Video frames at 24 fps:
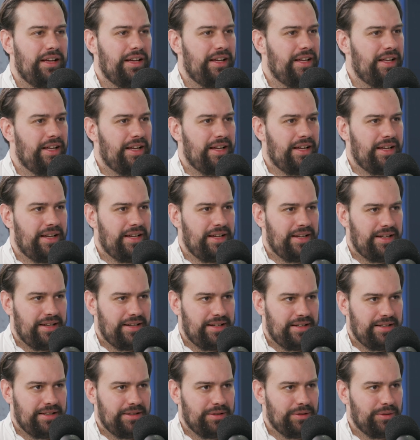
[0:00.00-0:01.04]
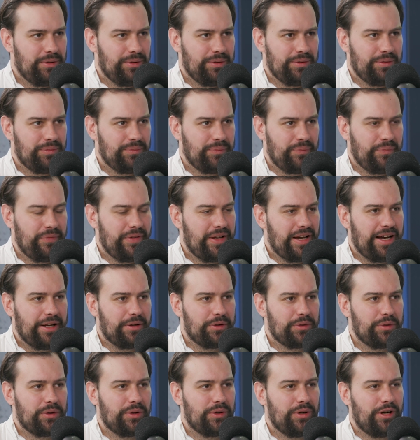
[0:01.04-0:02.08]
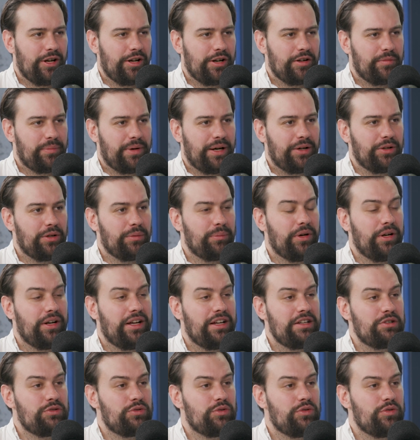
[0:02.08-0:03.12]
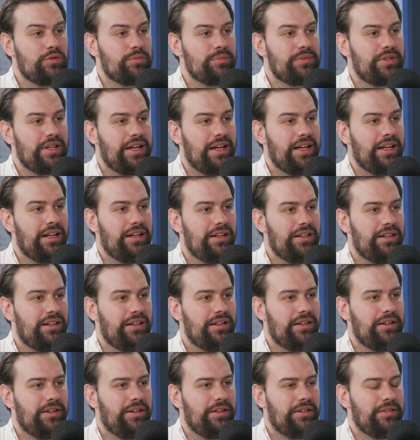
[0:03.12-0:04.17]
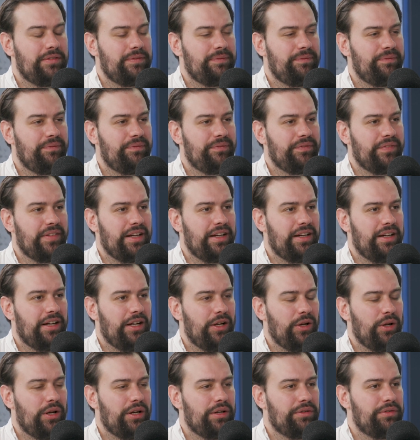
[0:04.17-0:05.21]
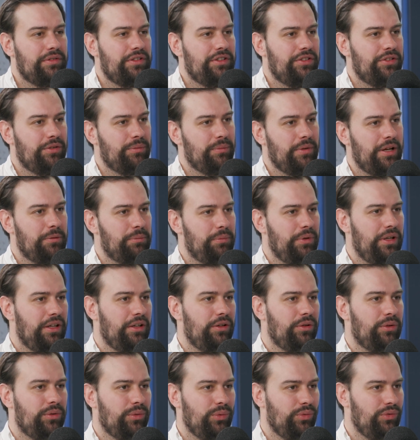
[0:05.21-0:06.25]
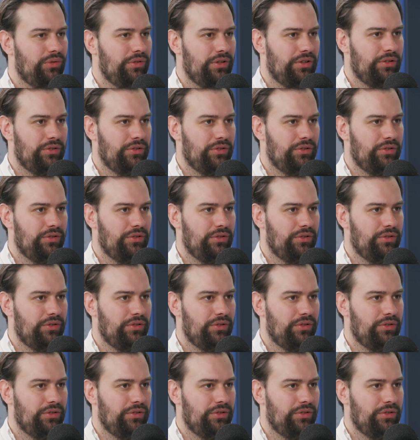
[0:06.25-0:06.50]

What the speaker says: I don't know a lot about it, but I assume that a lot of the cement being used